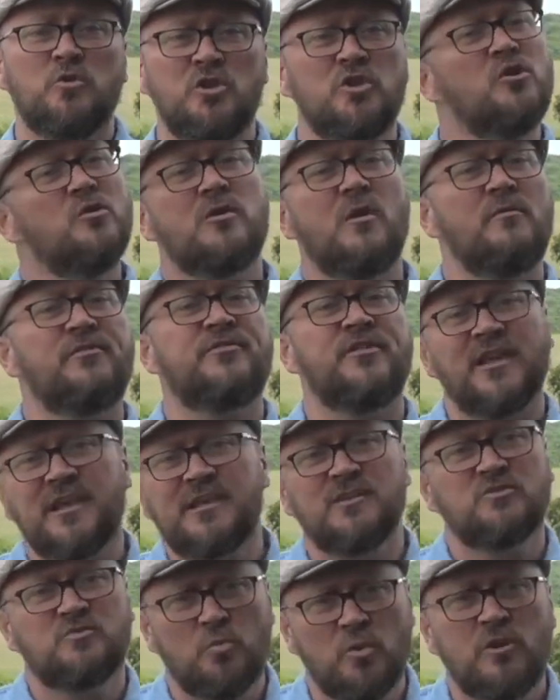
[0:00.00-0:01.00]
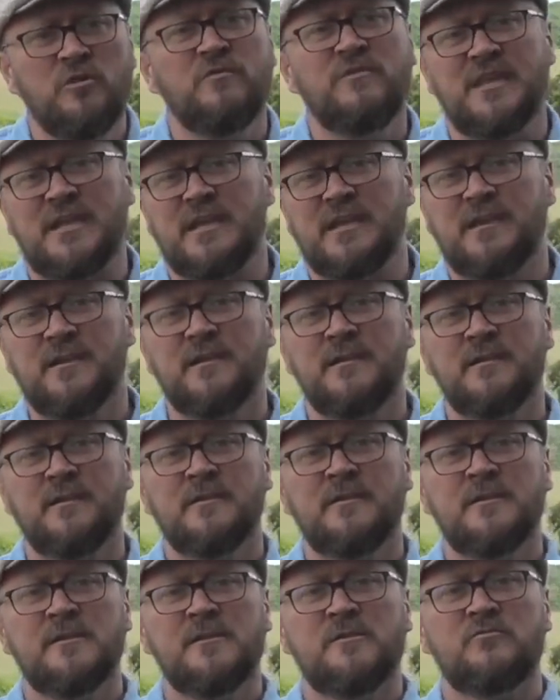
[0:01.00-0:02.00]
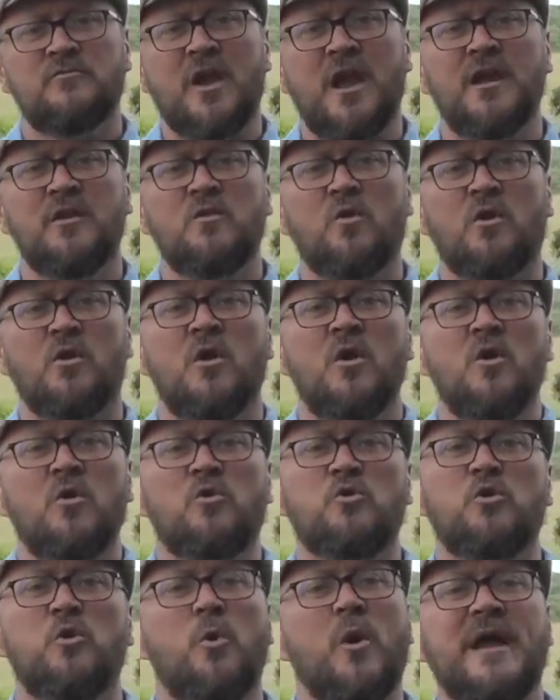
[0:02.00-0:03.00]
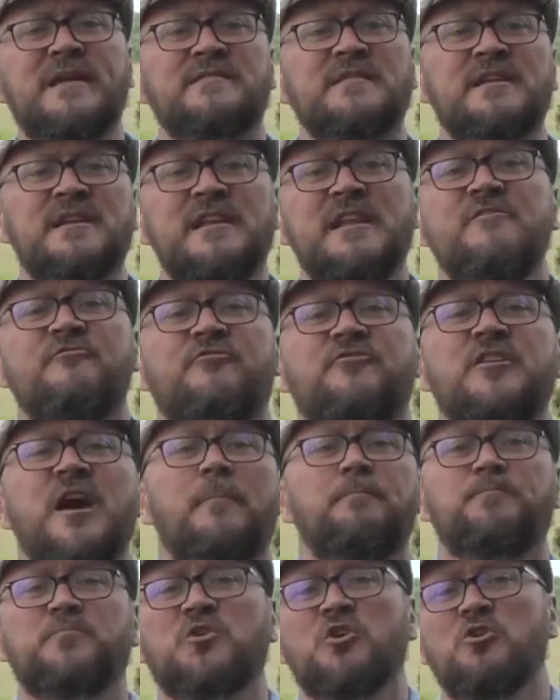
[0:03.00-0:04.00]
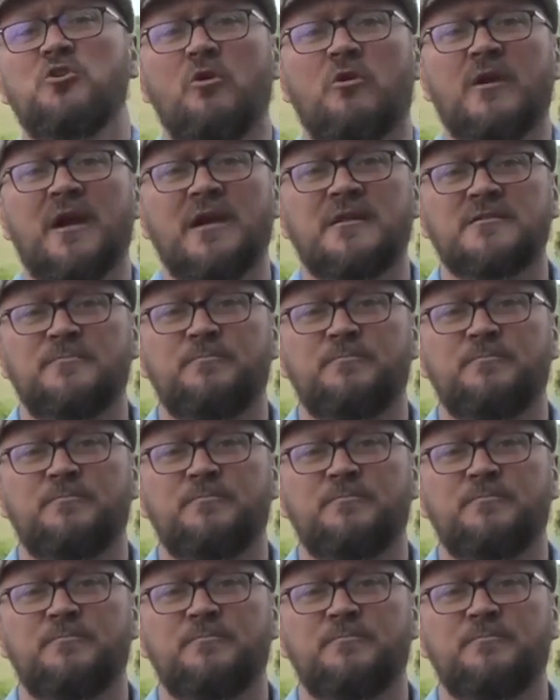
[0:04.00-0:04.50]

who you don't think is worthy, right? Or who hasn't lived up to your